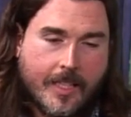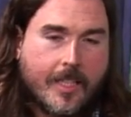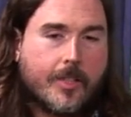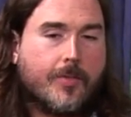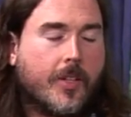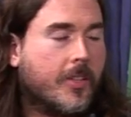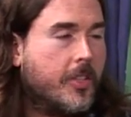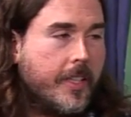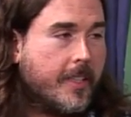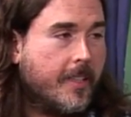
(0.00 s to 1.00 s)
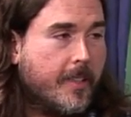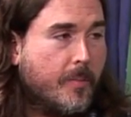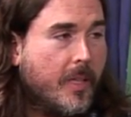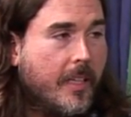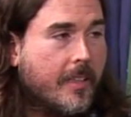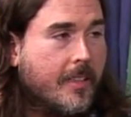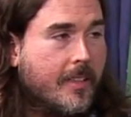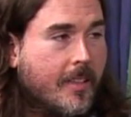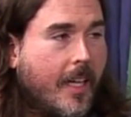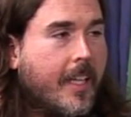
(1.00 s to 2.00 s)
It's a very good chance he isn't back.
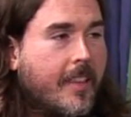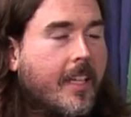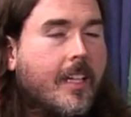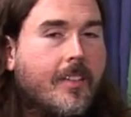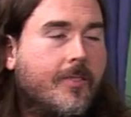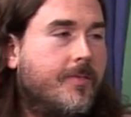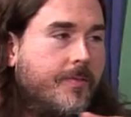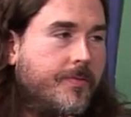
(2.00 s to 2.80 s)
Okay. I, I think I, I feel